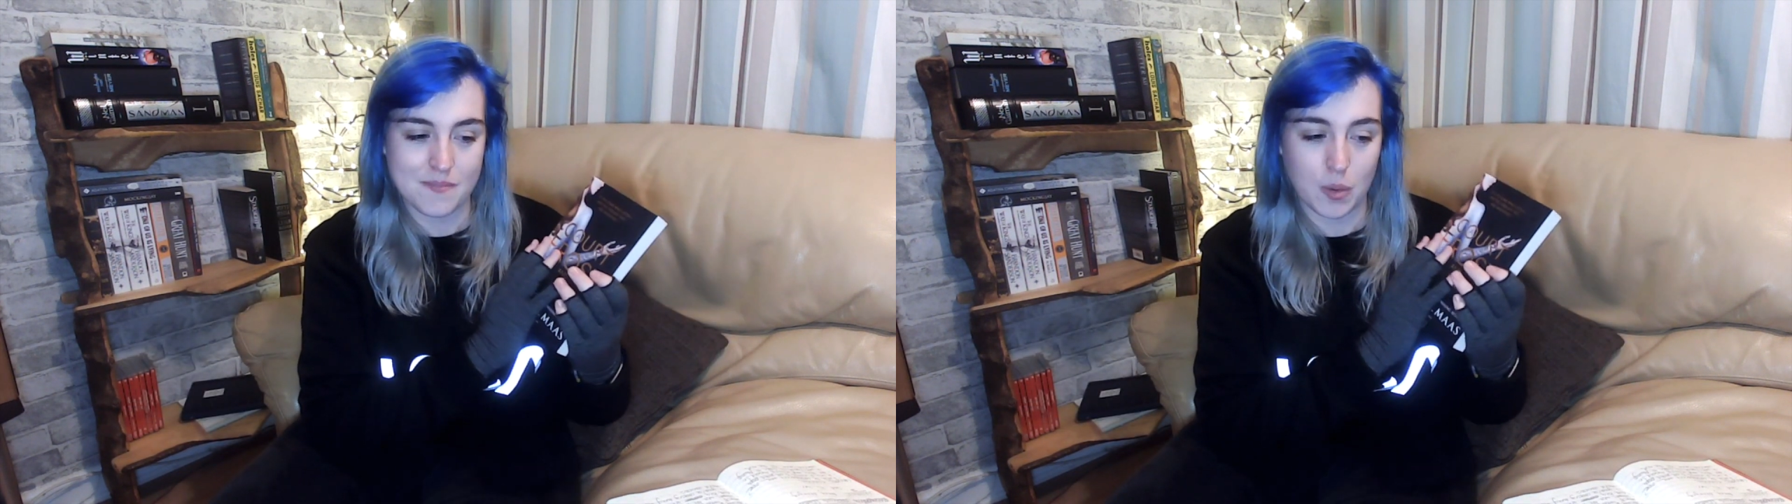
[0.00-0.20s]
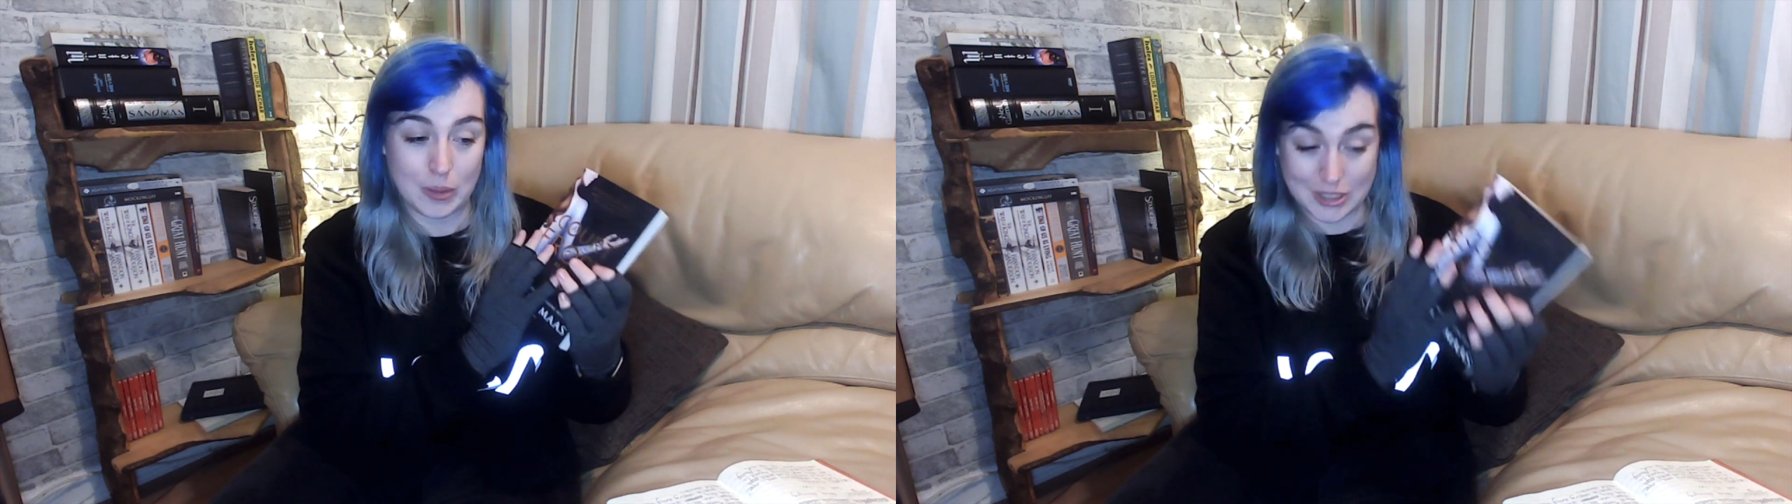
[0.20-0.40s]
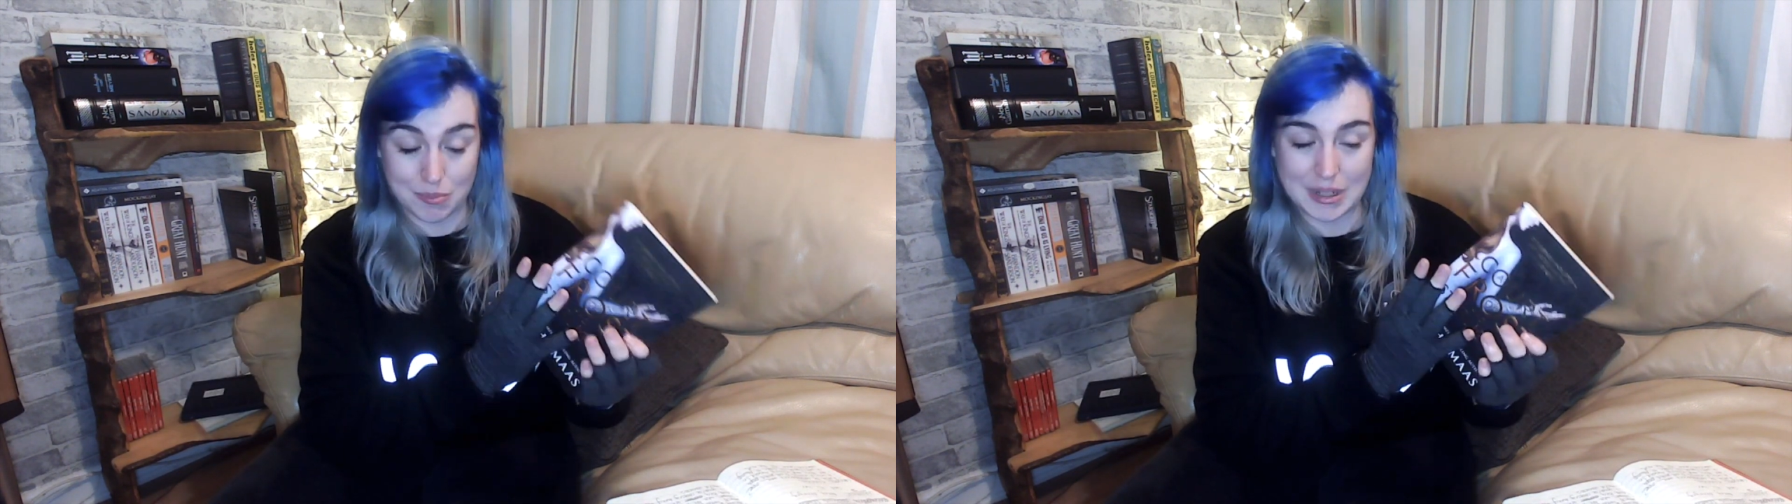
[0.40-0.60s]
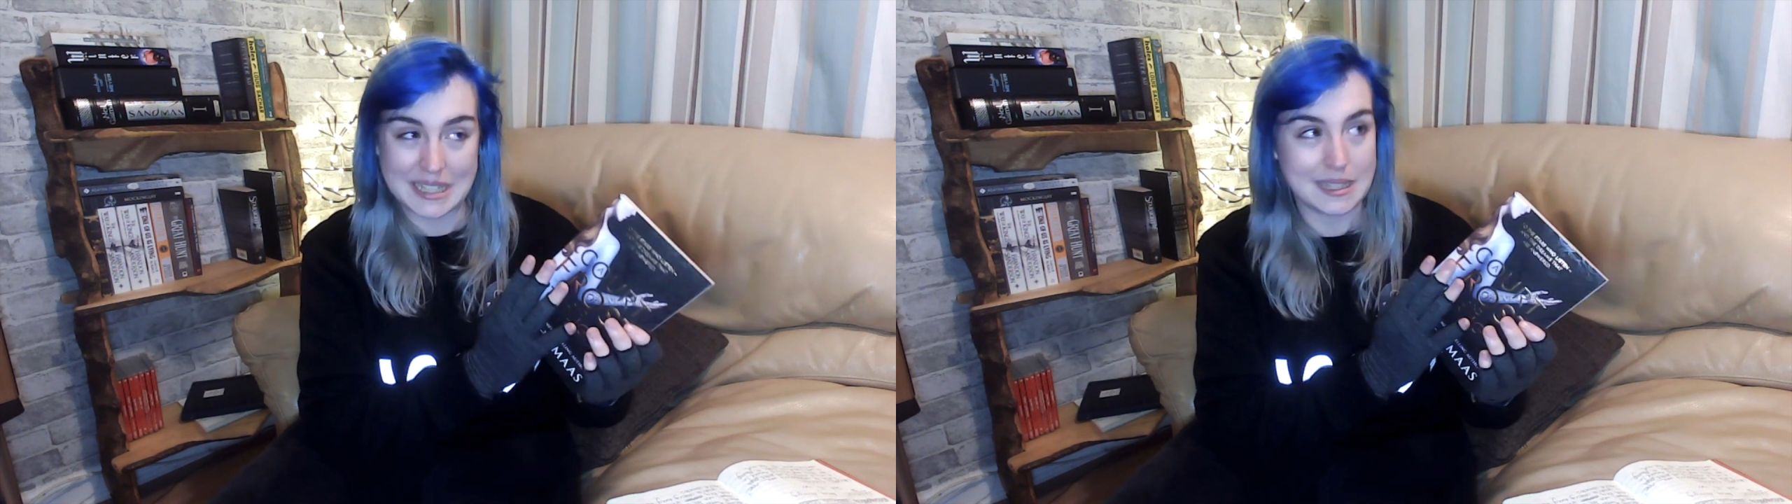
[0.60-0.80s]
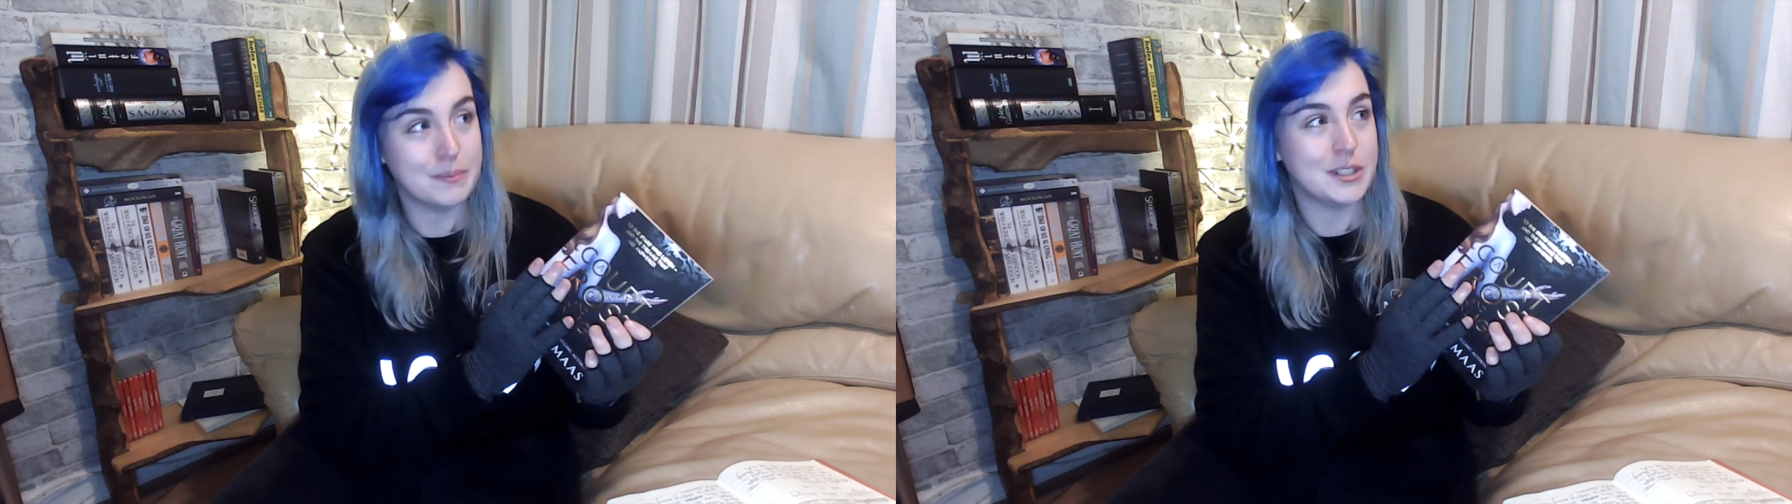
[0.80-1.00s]
which I'm really
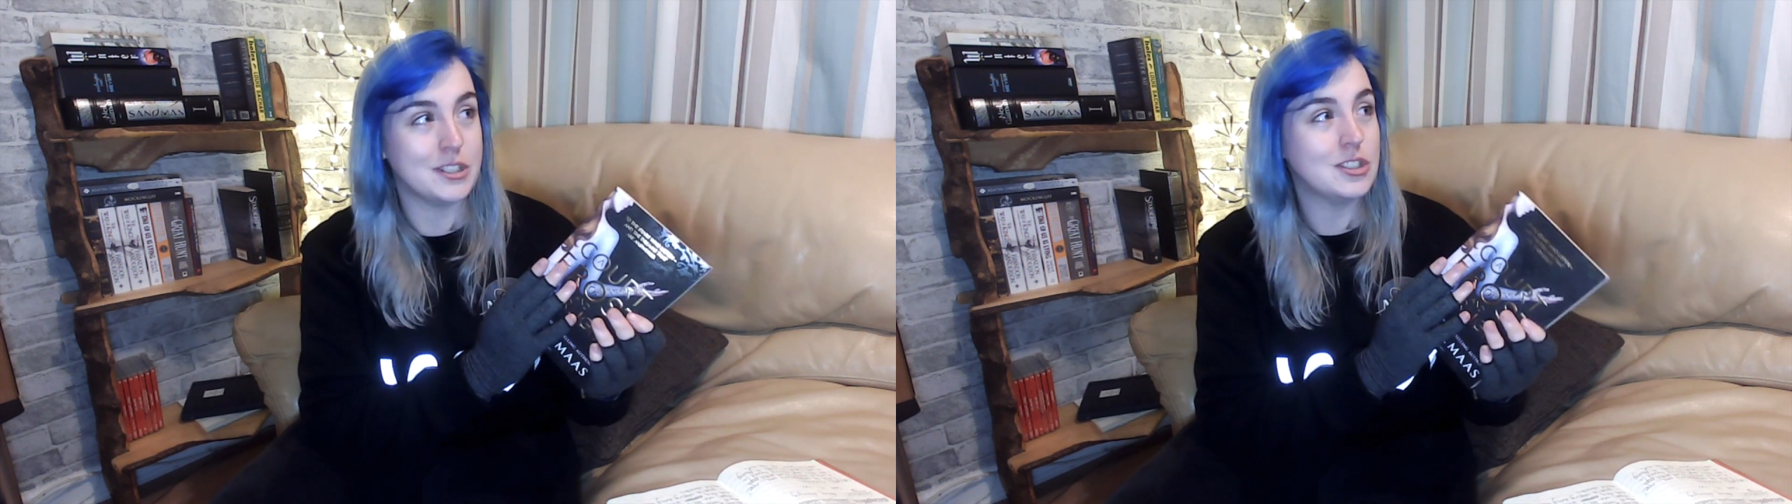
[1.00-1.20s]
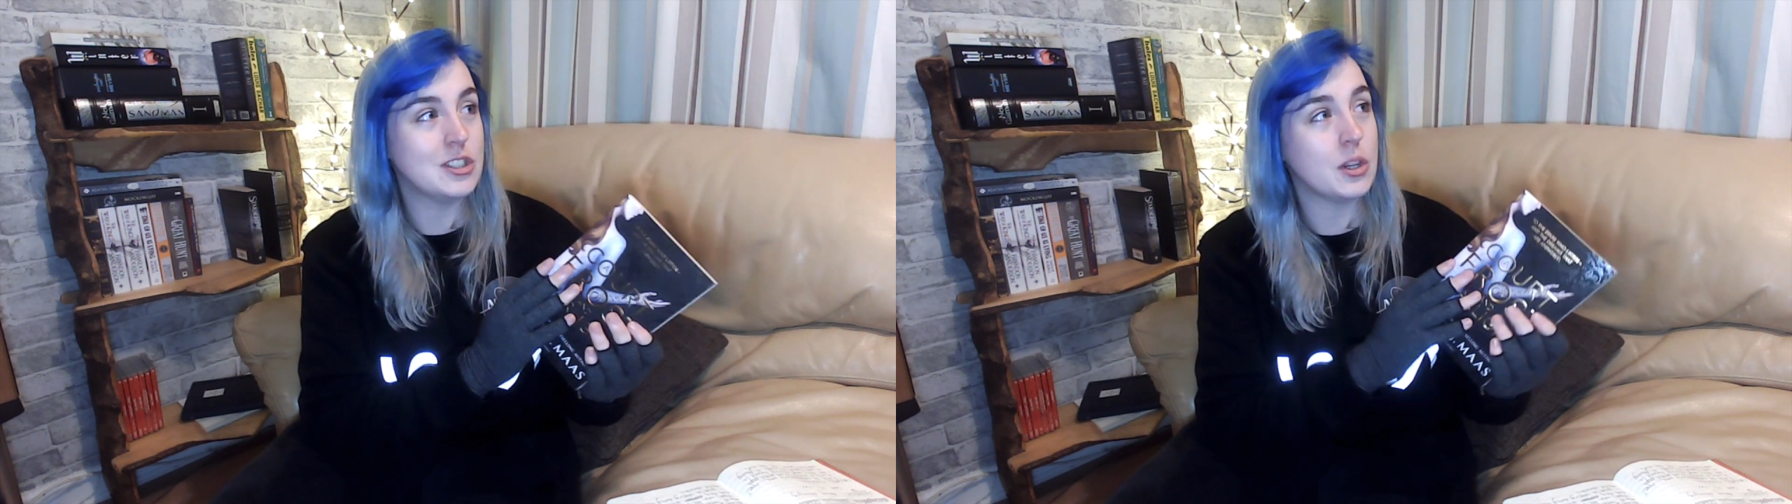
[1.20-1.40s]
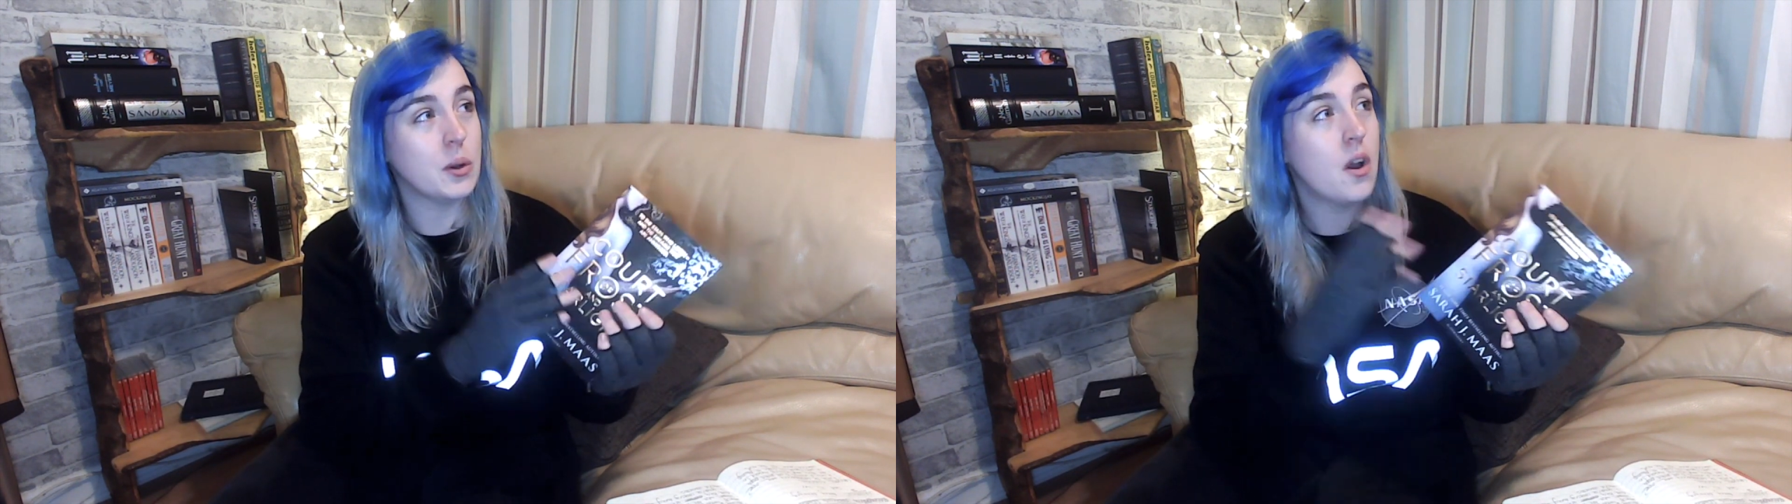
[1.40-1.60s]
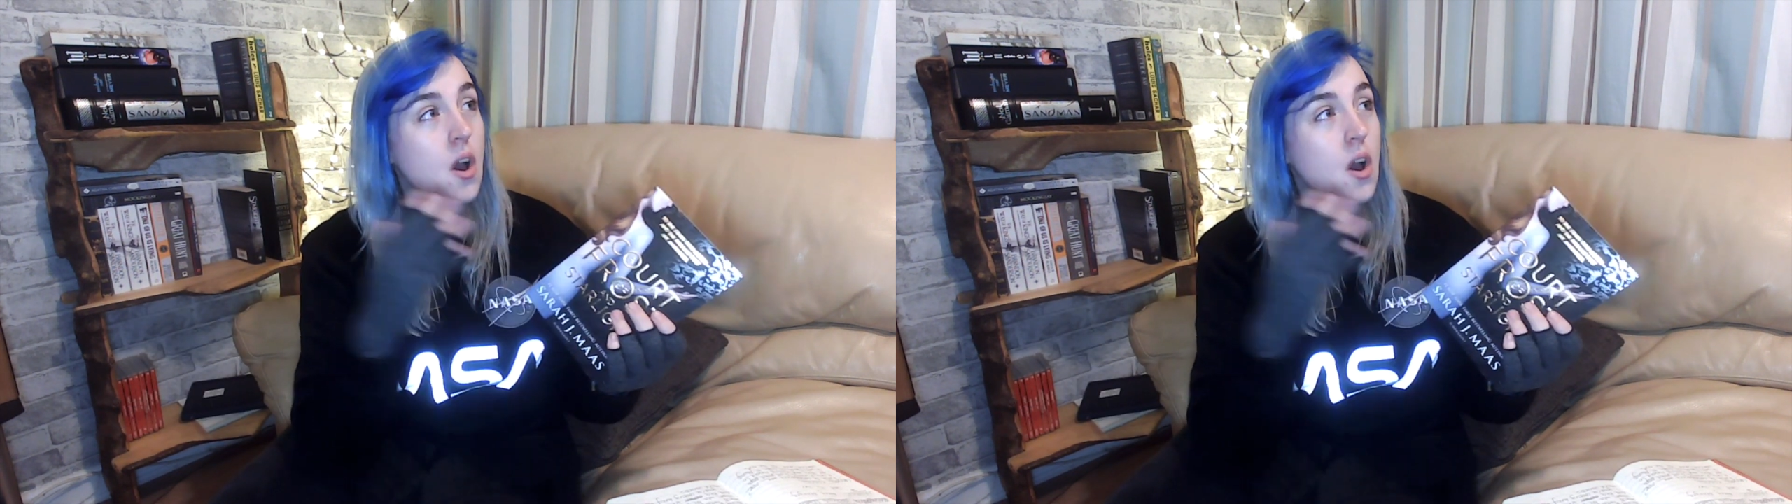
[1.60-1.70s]
tempted to do,